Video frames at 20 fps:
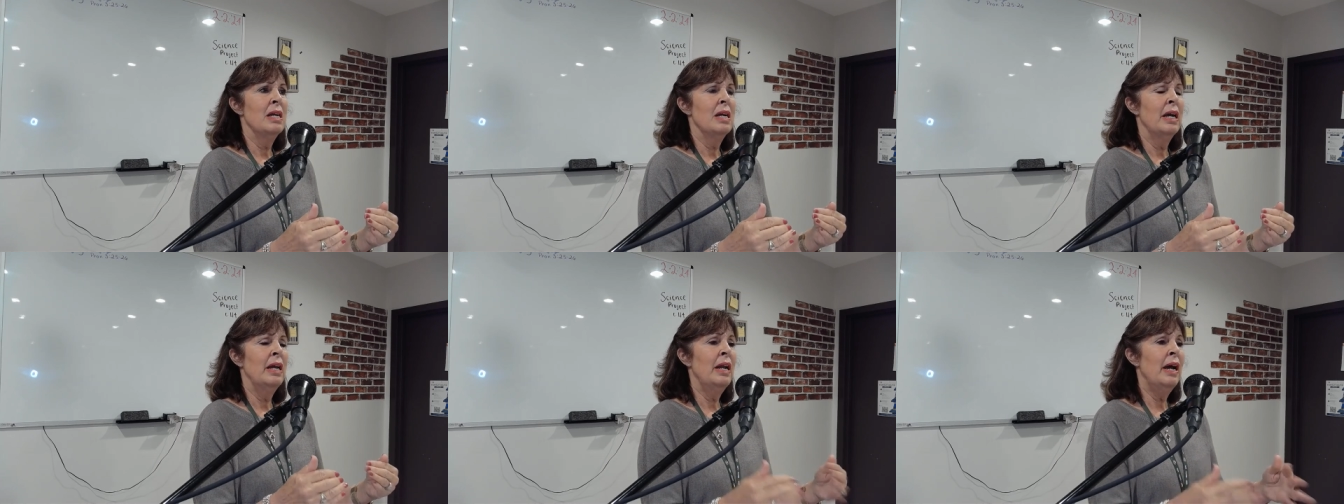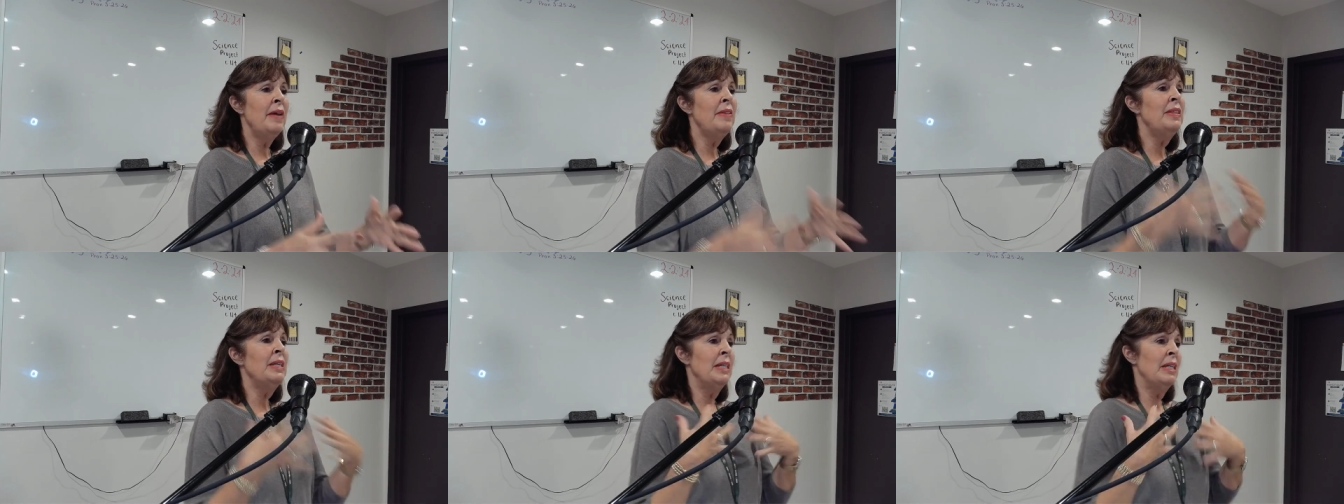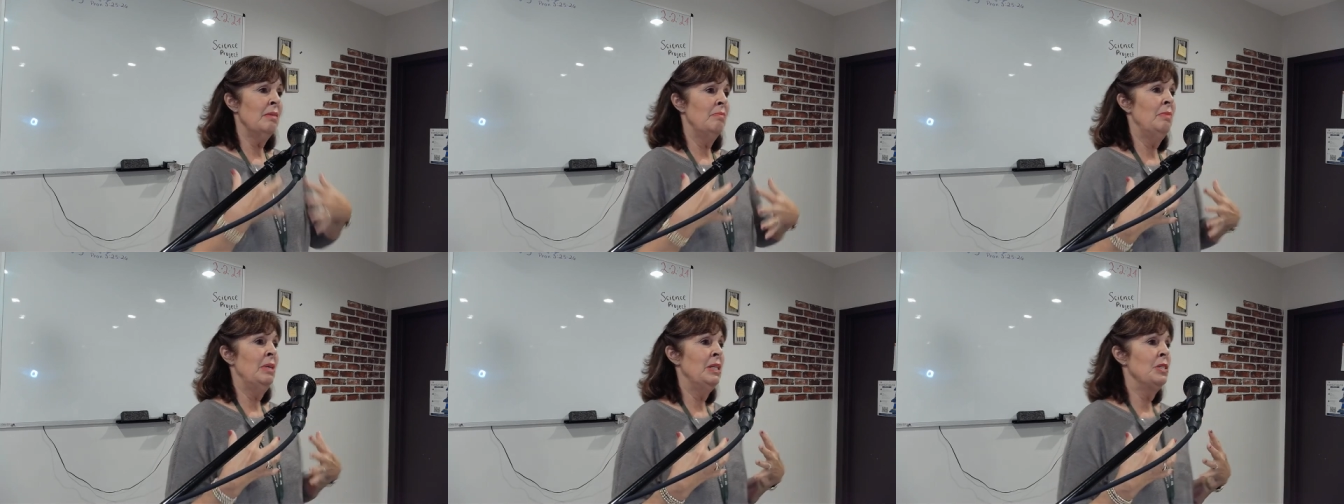And I think
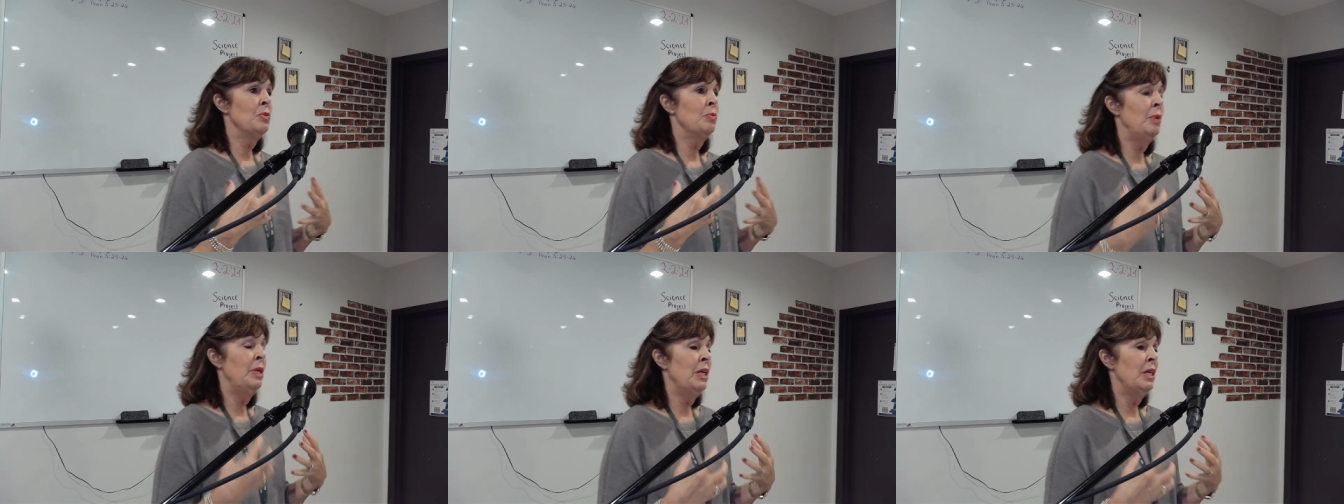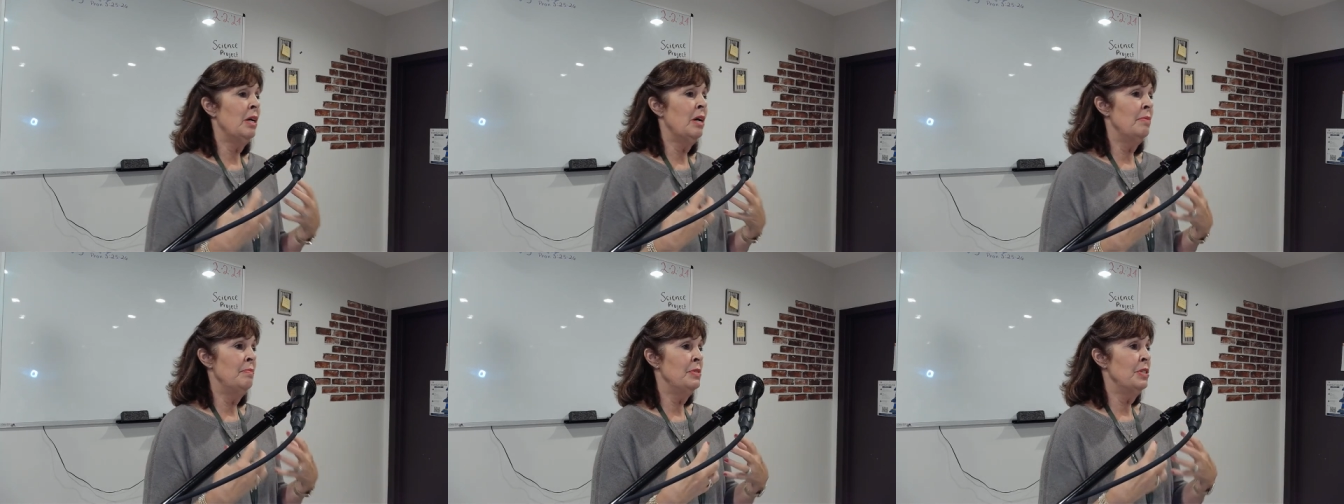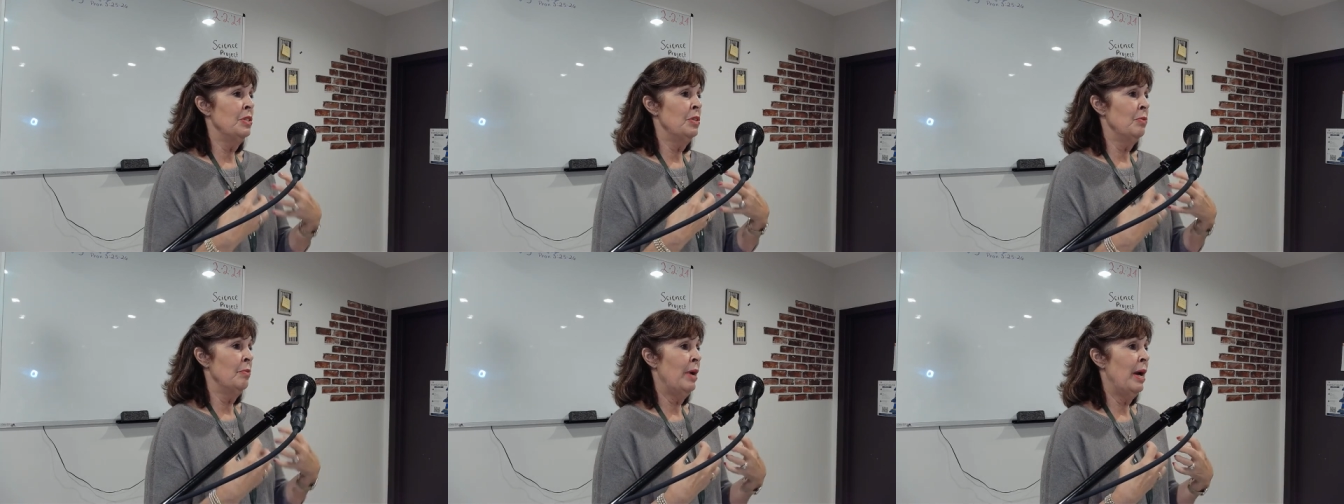it means when he comes
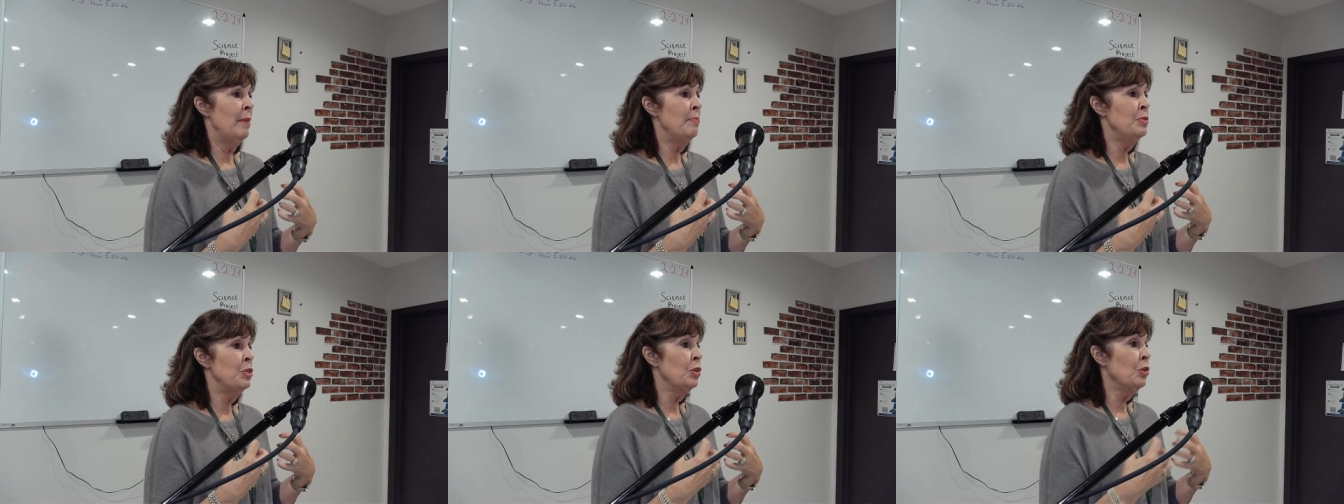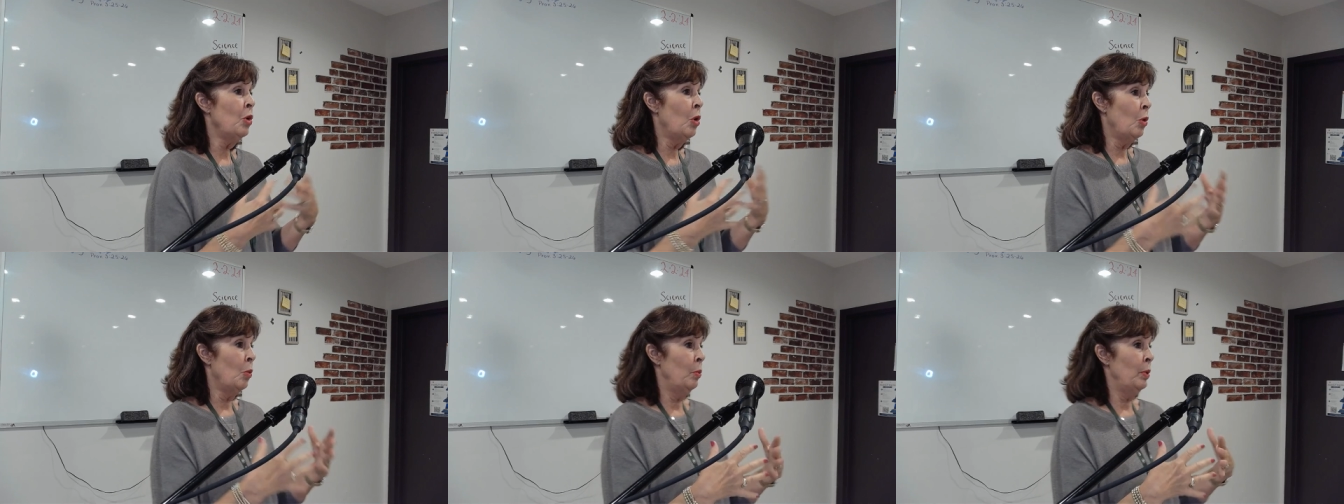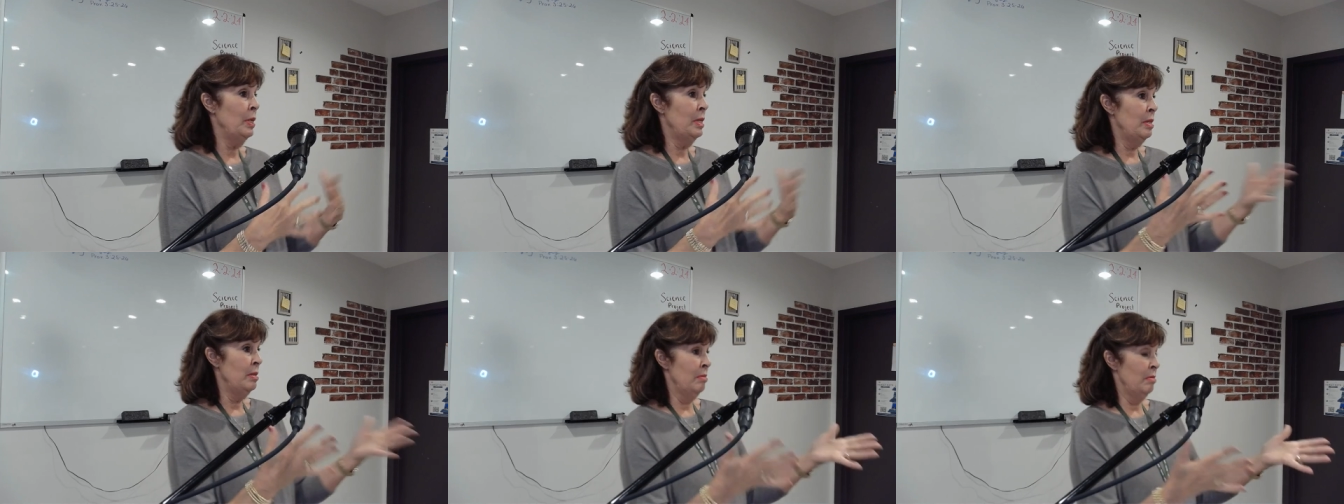in the rapture or we